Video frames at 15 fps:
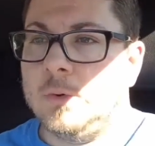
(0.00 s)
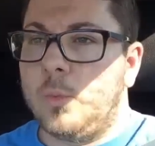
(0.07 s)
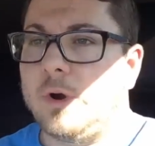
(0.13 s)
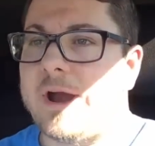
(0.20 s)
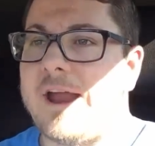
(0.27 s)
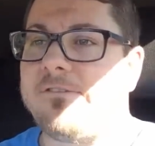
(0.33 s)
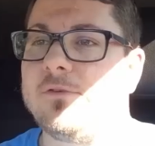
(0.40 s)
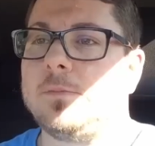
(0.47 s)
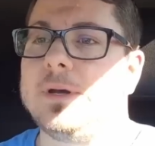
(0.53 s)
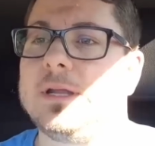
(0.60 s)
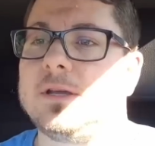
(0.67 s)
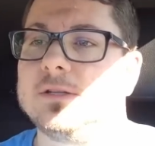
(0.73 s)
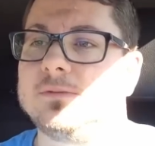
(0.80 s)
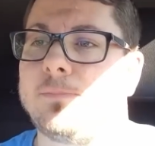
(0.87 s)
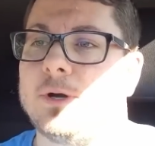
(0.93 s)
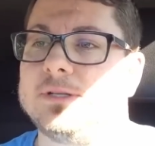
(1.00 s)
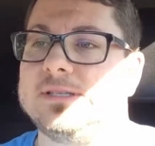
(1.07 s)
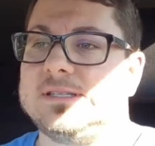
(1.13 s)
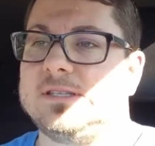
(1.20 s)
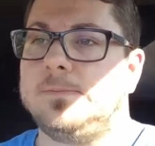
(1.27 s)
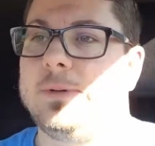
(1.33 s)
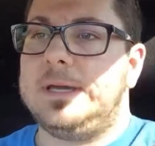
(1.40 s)
where everybody could
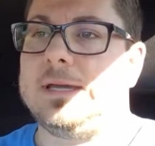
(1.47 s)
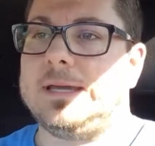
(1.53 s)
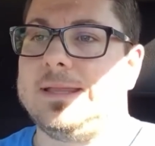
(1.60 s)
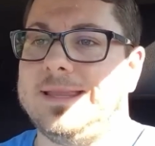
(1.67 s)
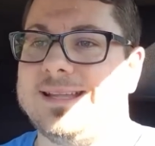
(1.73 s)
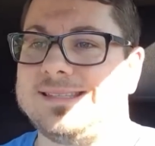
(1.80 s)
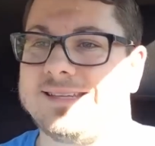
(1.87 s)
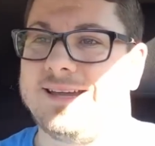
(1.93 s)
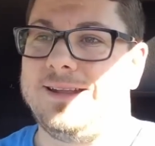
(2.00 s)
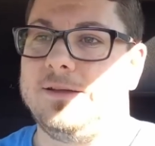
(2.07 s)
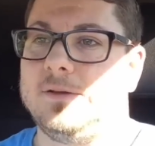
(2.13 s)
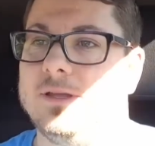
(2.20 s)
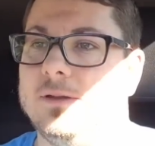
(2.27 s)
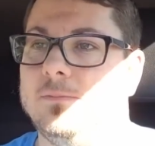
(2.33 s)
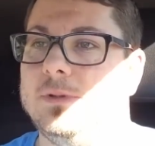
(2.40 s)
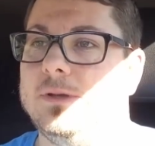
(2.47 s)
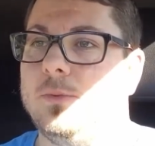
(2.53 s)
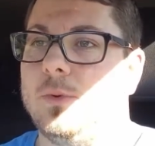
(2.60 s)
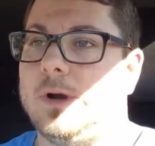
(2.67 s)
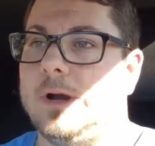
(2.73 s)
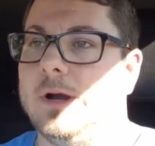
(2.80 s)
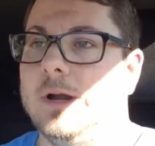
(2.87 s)
participate, and that's kind of going to be
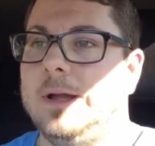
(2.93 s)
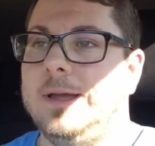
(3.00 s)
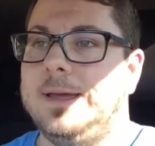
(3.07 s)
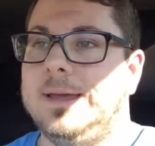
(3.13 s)
where